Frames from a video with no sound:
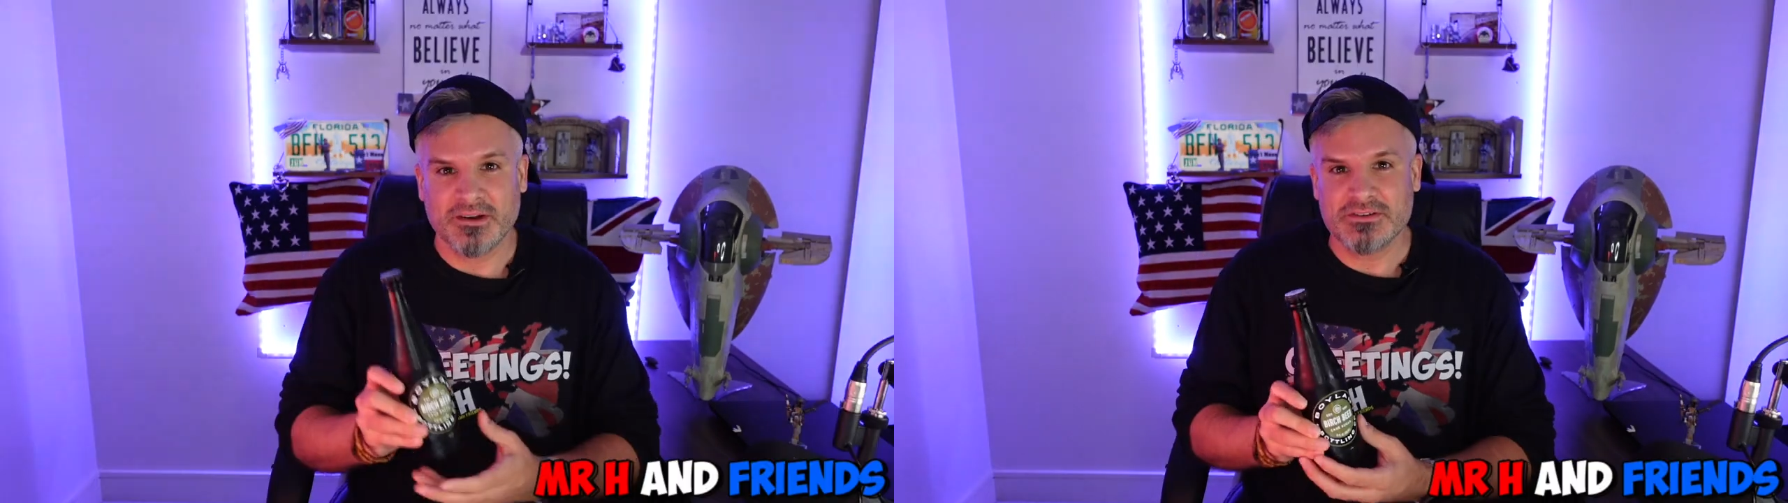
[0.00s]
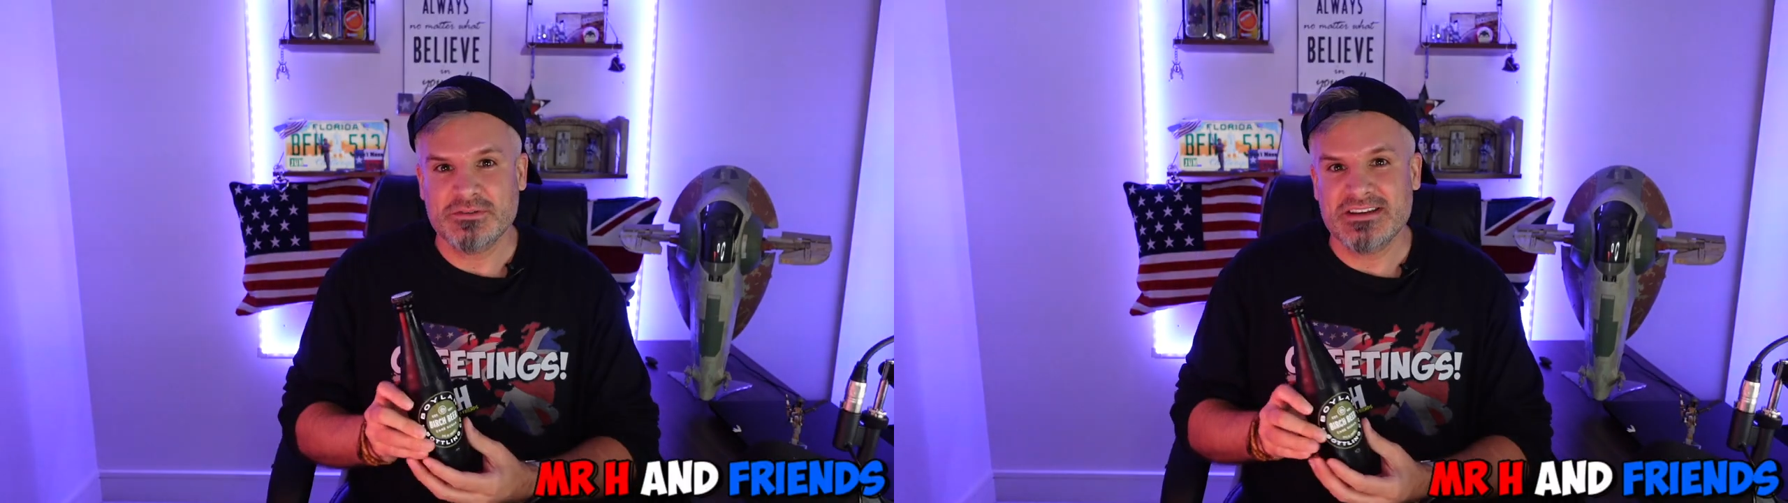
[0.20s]

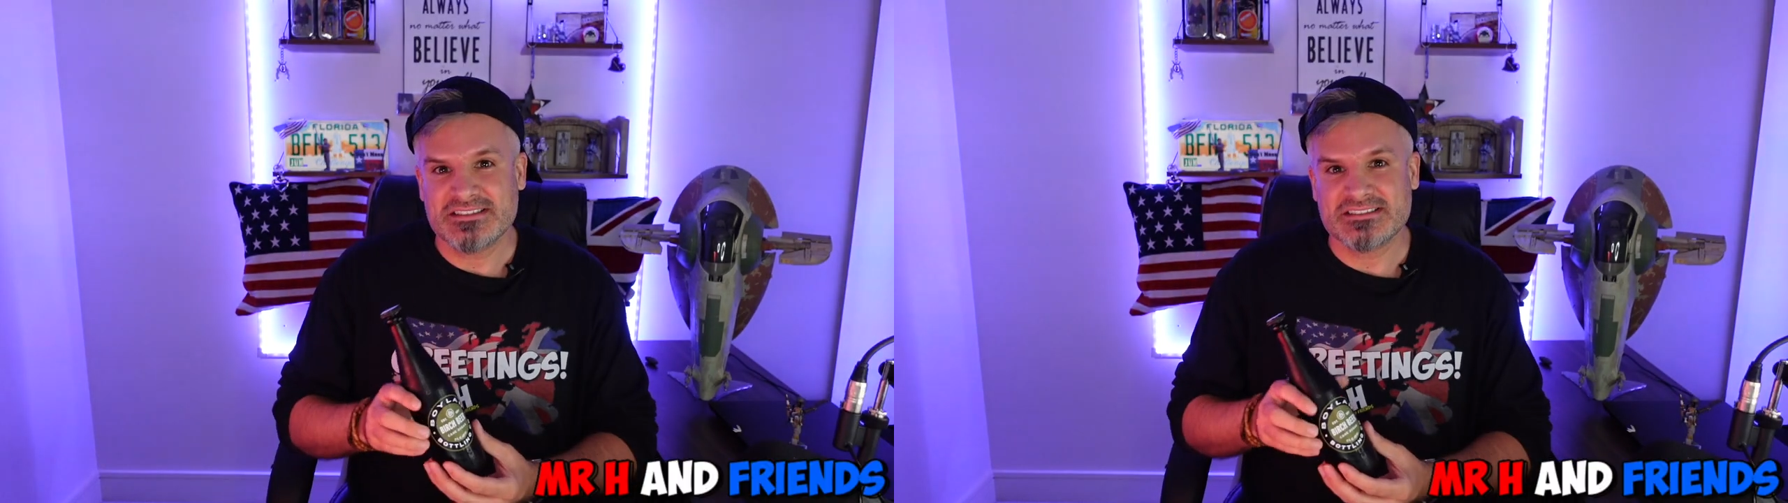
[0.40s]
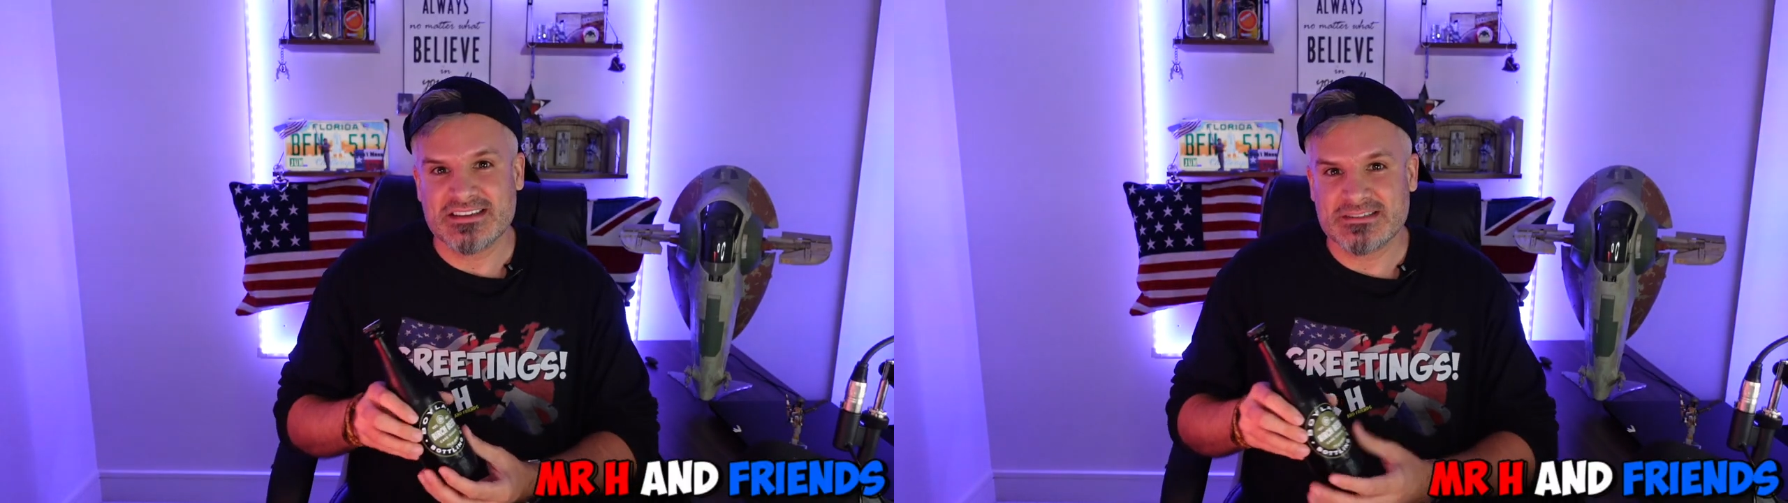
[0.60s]
I do need to
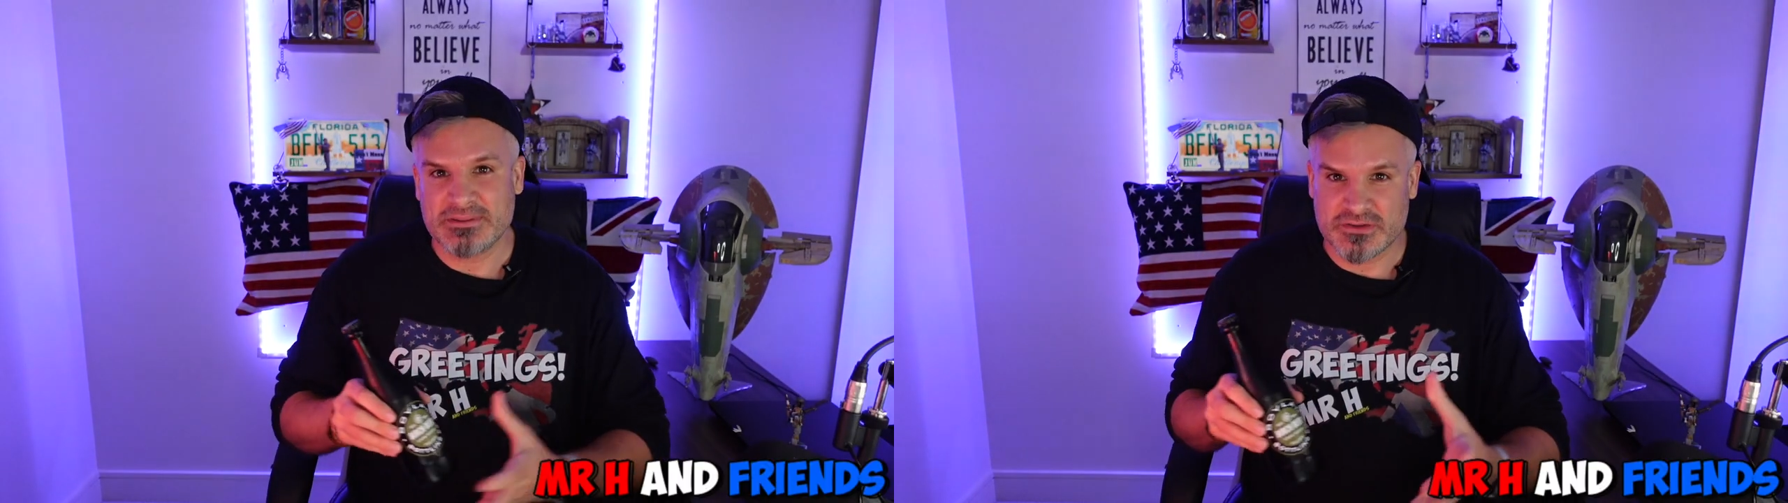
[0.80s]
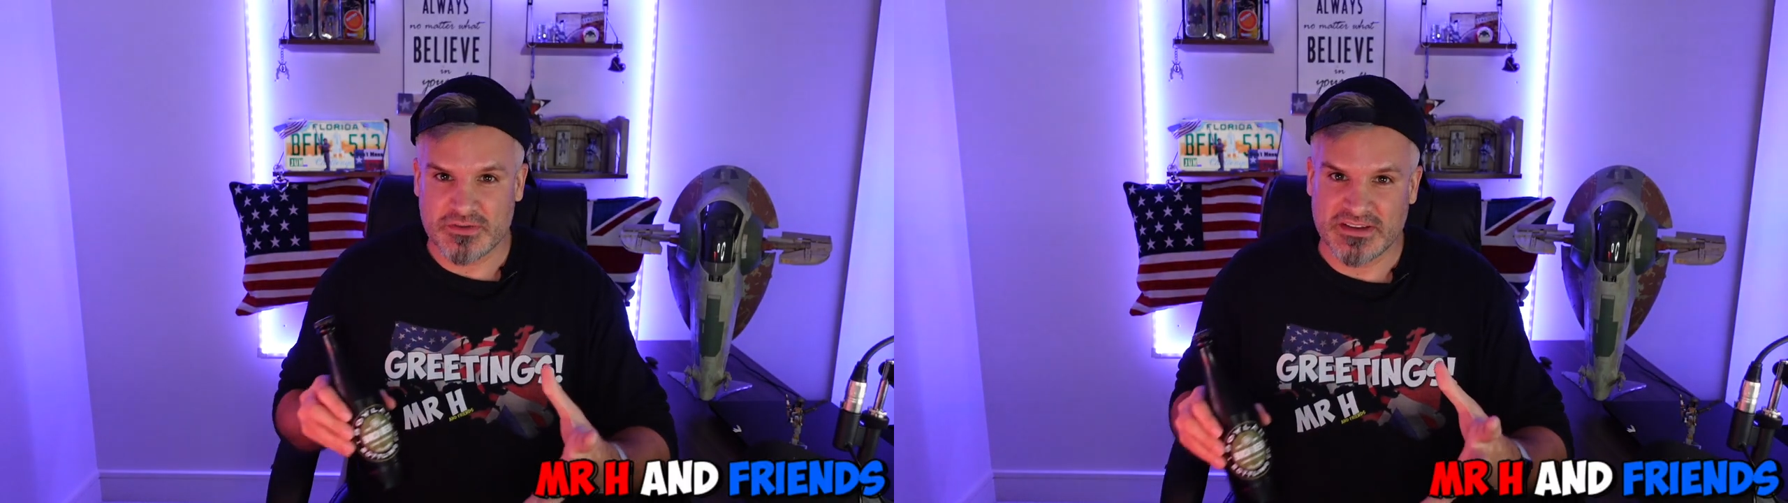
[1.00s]
say a
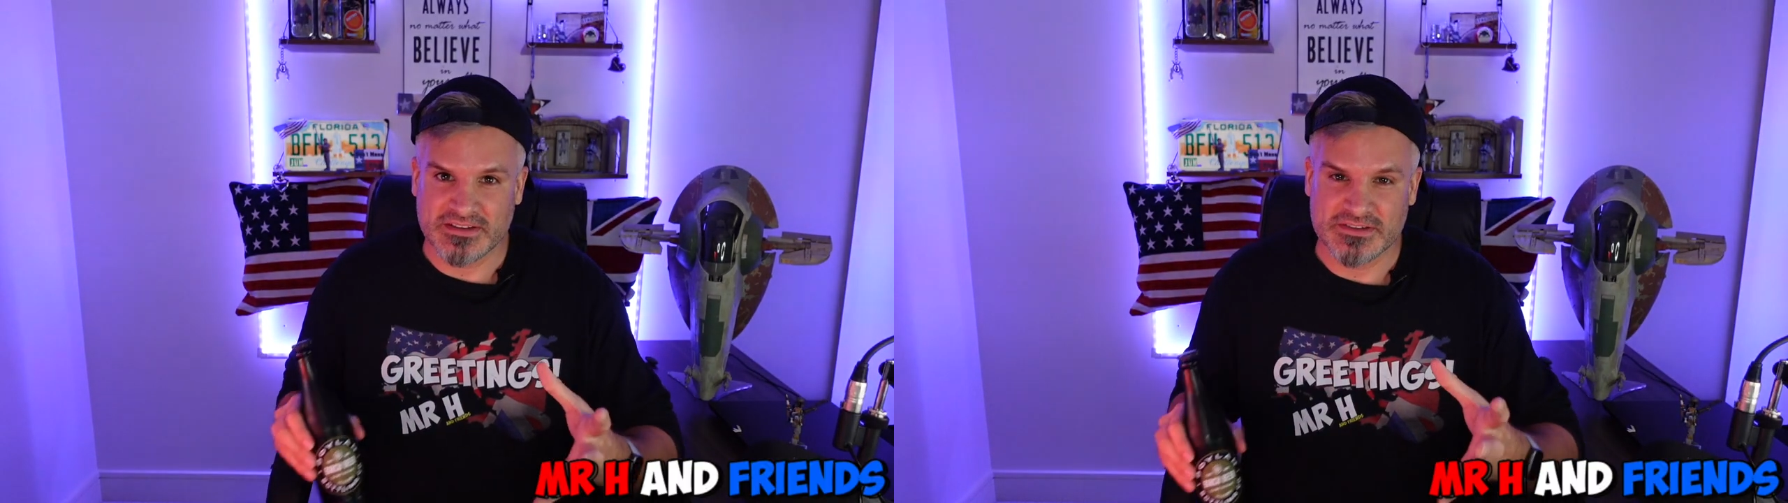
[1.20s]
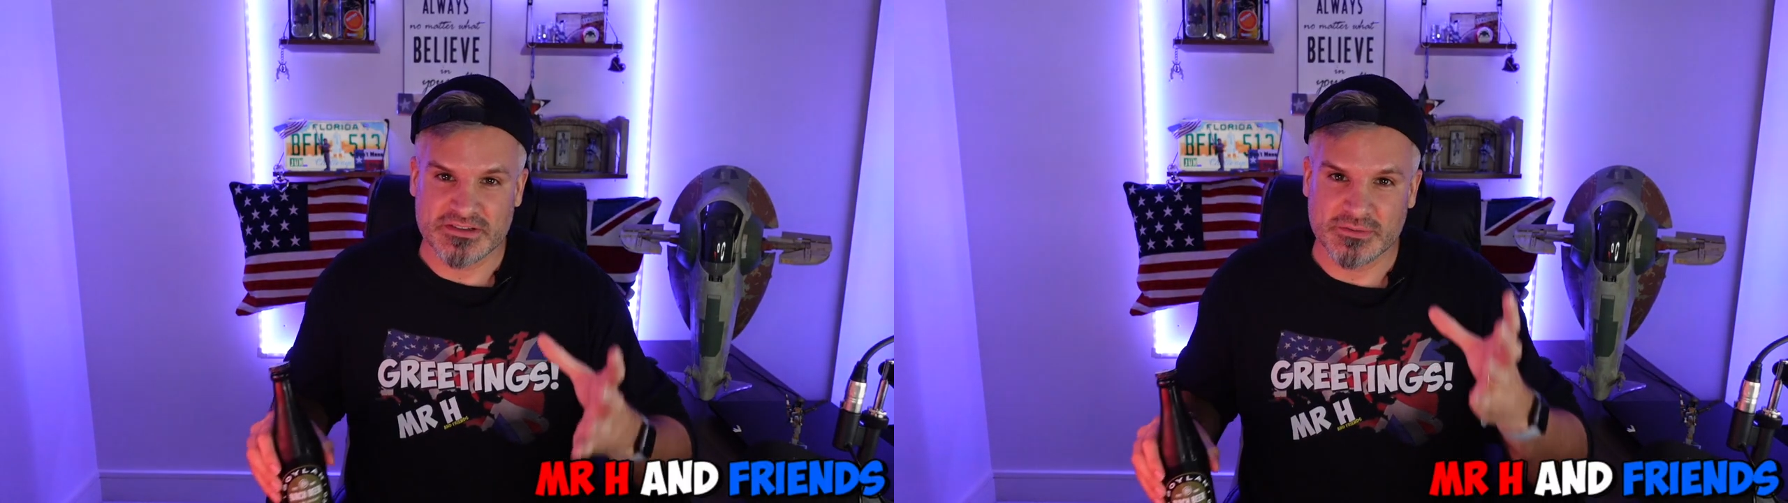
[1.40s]
special
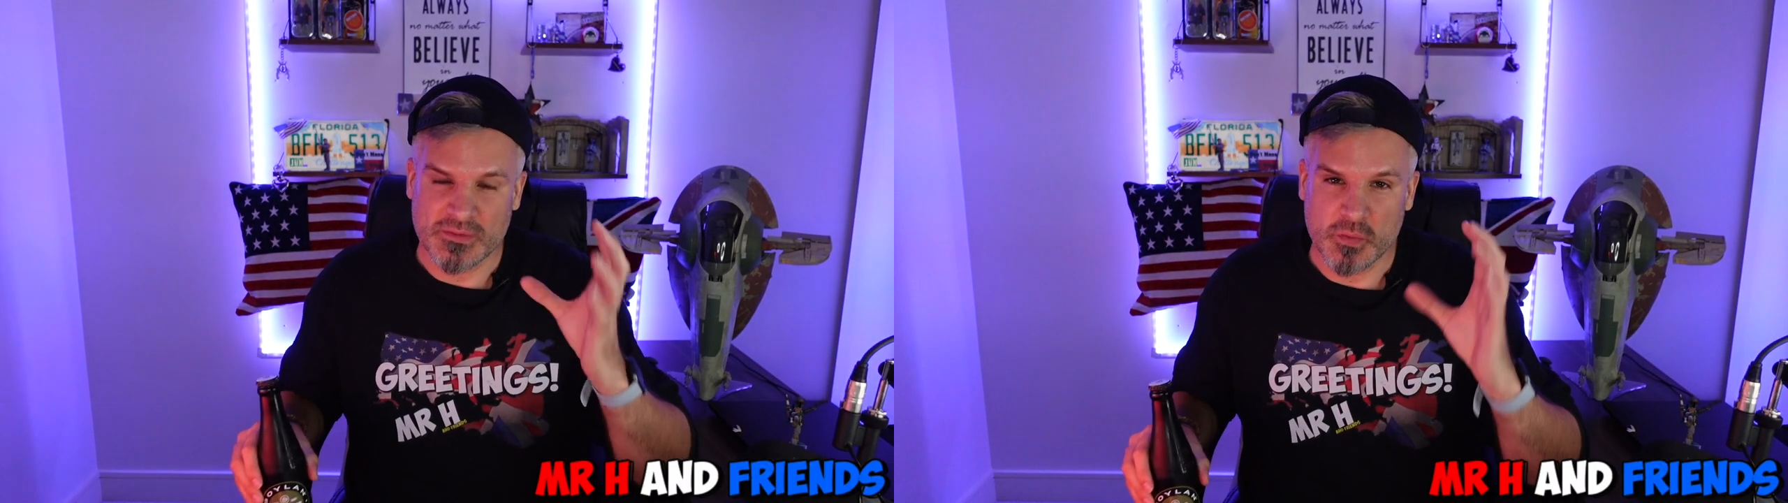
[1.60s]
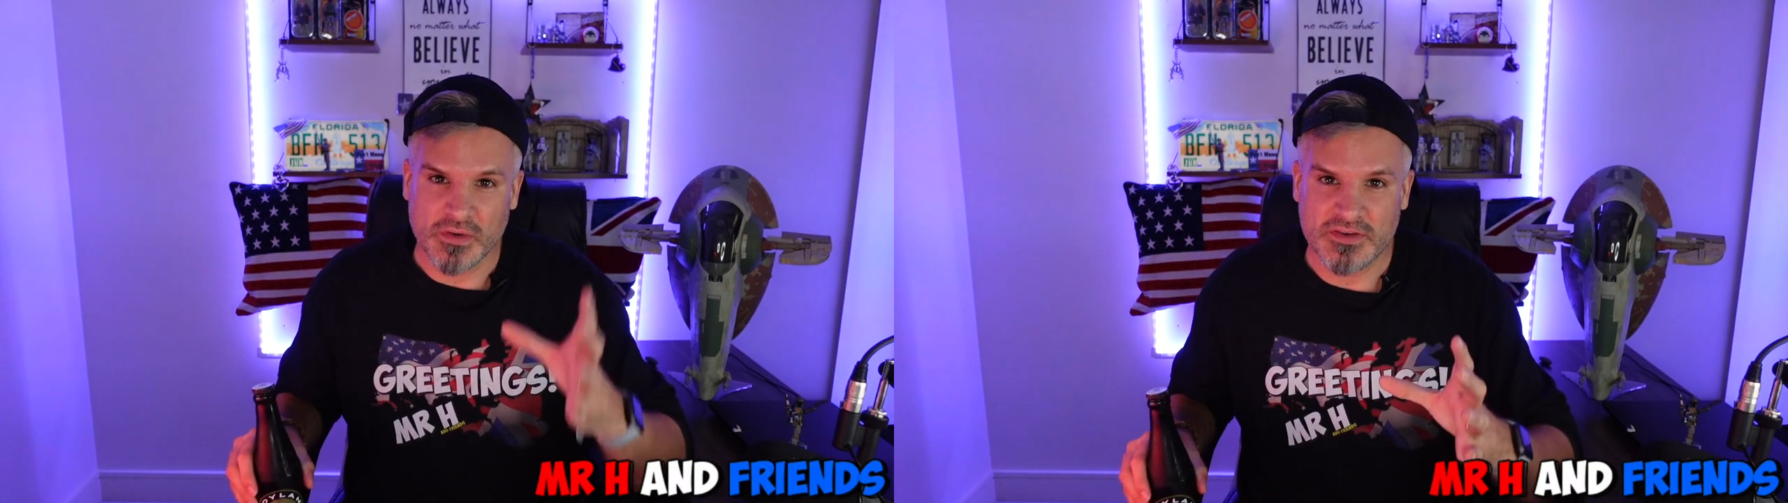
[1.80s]
thank you to a
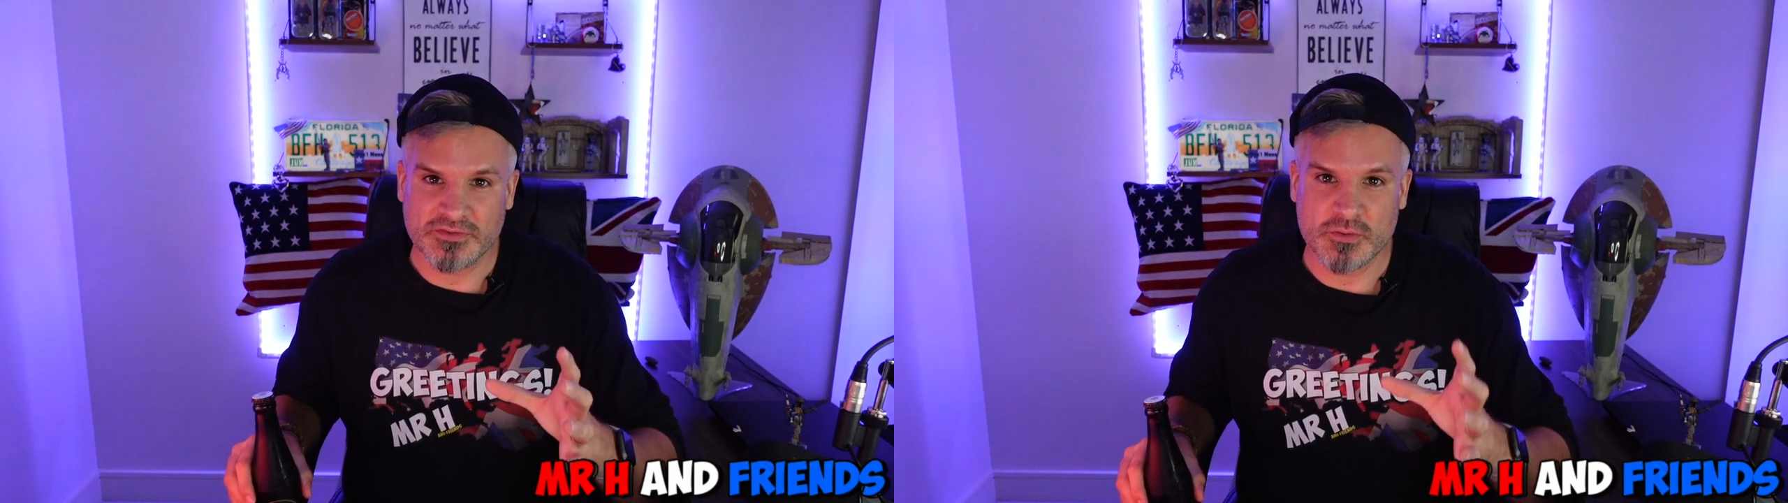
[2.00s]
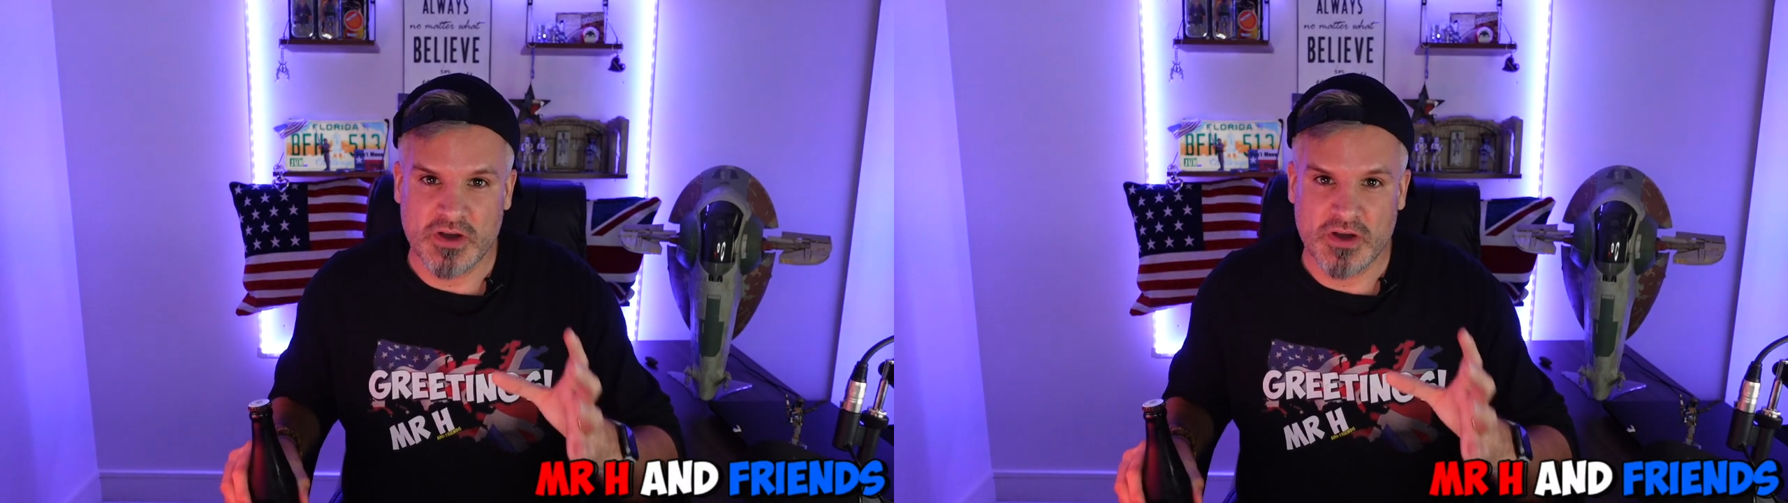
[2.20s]
wonderful